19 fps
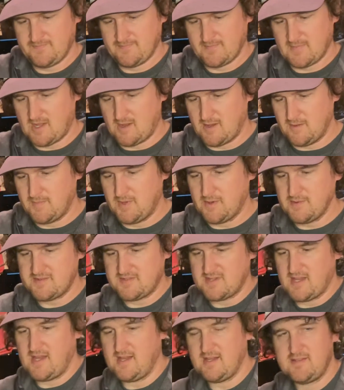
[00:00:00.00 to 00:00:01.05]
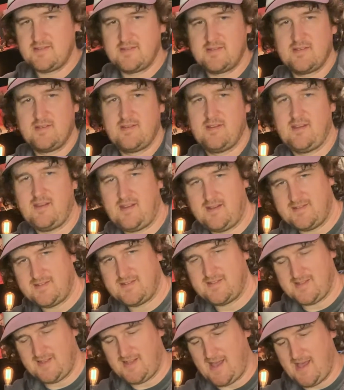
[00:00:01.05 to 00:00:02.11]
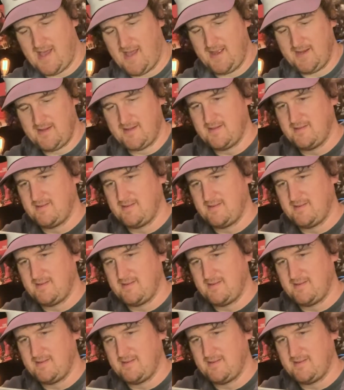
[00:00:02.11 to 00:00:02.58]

on both sides and slide.